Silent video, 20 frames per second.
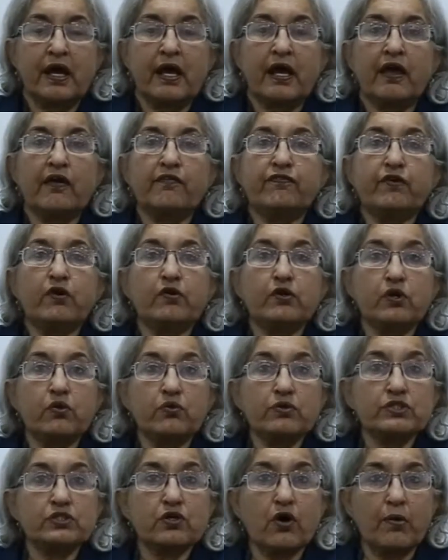If you
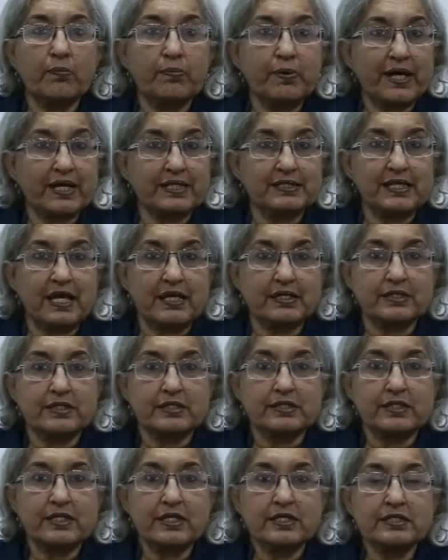use complex
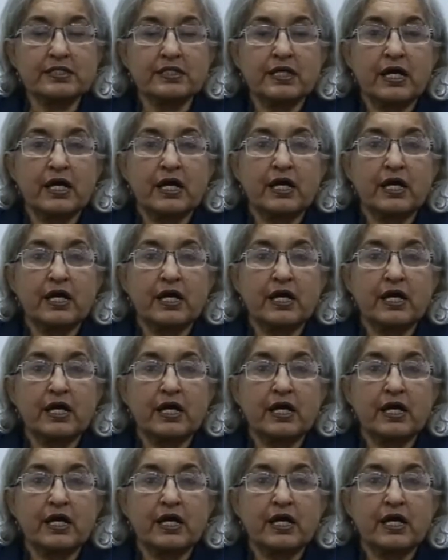sentences,